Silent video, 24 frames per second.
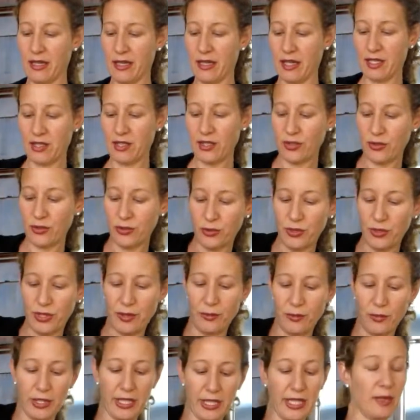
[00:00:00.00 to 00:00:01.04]
a school and
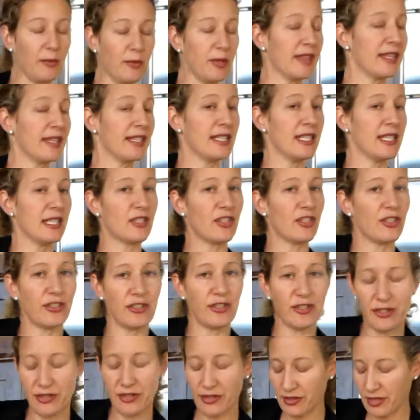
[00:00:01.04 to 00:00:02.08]
working with the
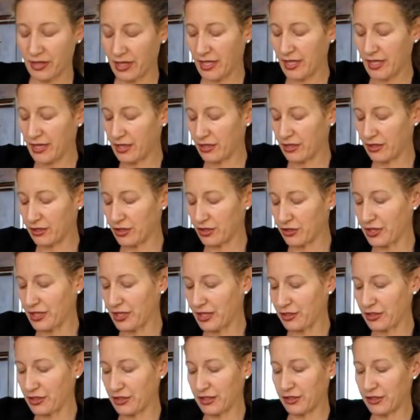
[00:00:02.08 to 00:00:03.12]
teachers during
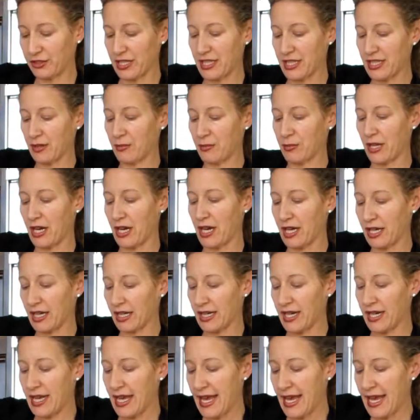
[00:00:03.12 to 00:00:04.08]
their literacy block.